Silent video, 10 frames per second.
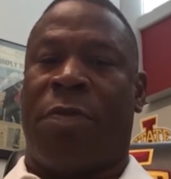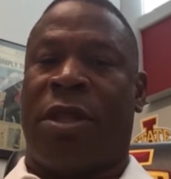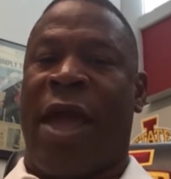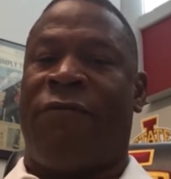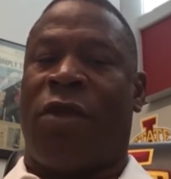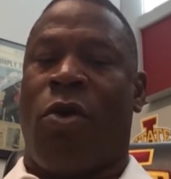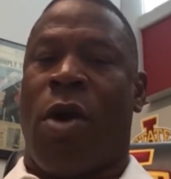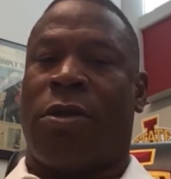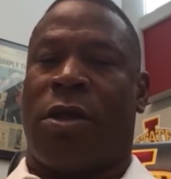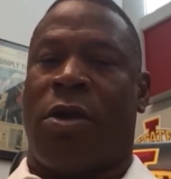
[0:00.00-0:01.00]
but they have to
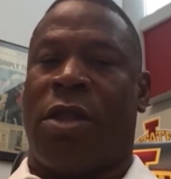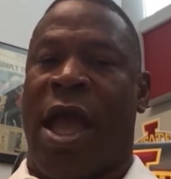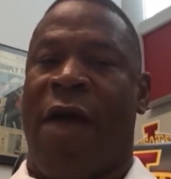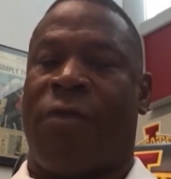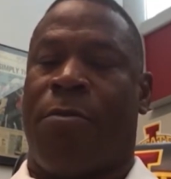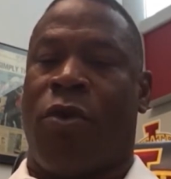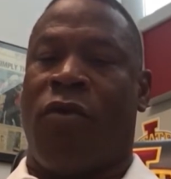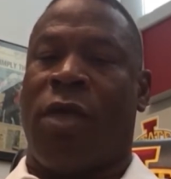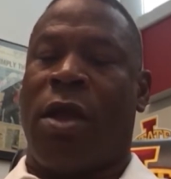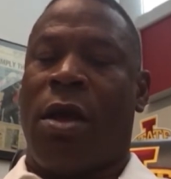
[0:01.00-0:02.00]
go out there and they have to prove it.